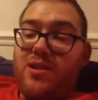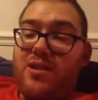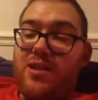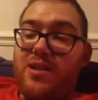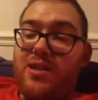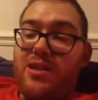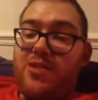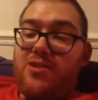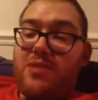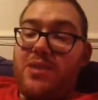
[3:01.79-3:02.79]
you'd think
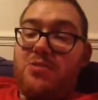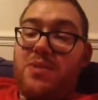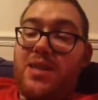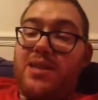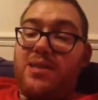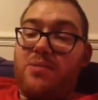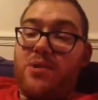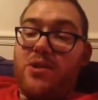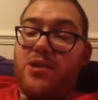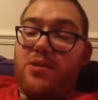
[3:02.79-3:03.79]
that Triple H would be keen to
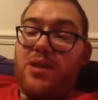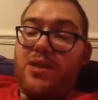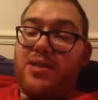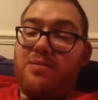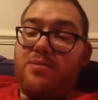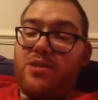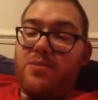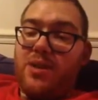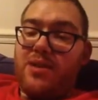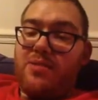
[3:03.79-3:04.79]
push his own NXT
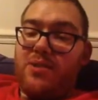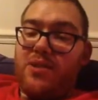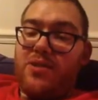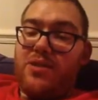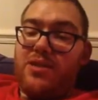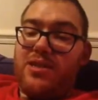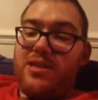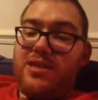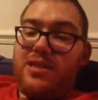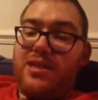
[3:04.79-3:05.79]
prospect. But
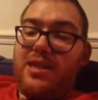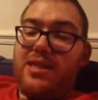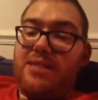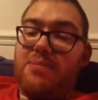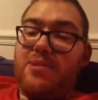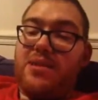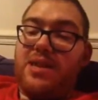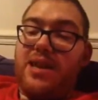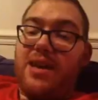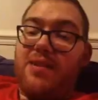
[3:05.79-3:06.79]
it's the example is
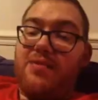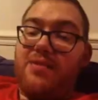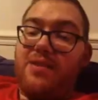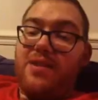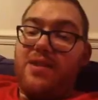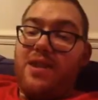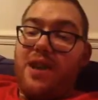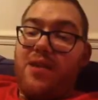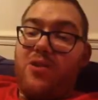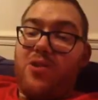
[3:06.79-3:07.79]
there of
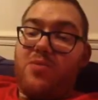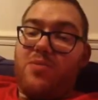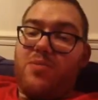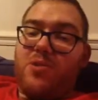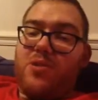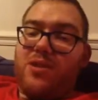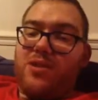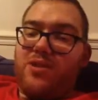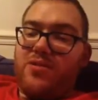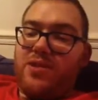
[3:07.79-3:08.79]
how not to be booked in
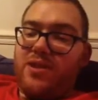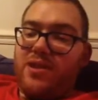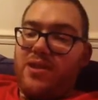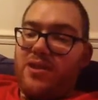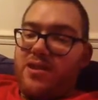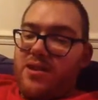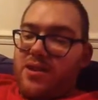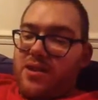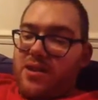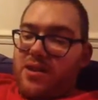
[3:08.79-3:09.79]
Dolph Ziggler.
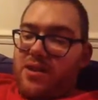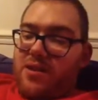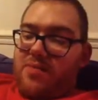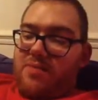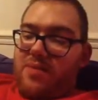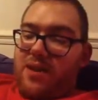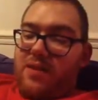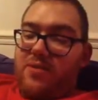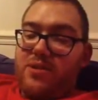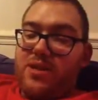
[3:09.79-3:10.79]

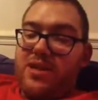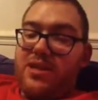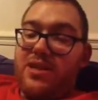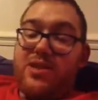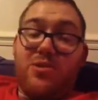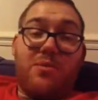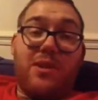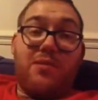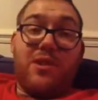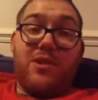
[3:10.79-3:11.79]
I was thinking these two would
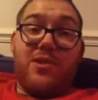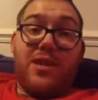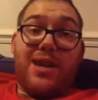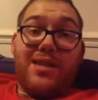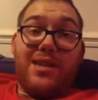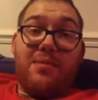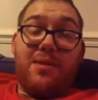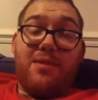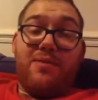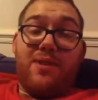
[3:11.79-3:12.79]
make a really good tag team
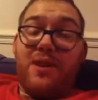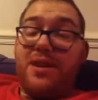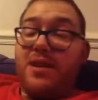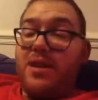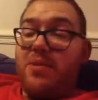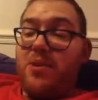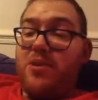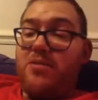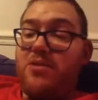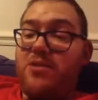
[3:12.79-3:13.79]
if at any point
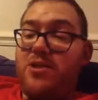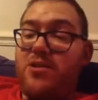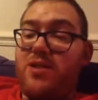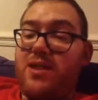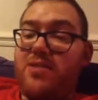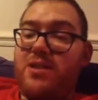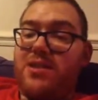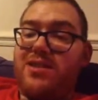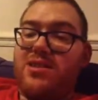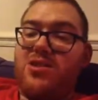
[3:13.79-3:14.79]
in the future, their
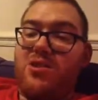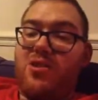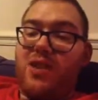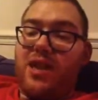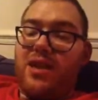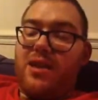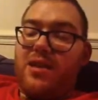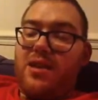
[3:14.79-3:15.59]
careers did stall again.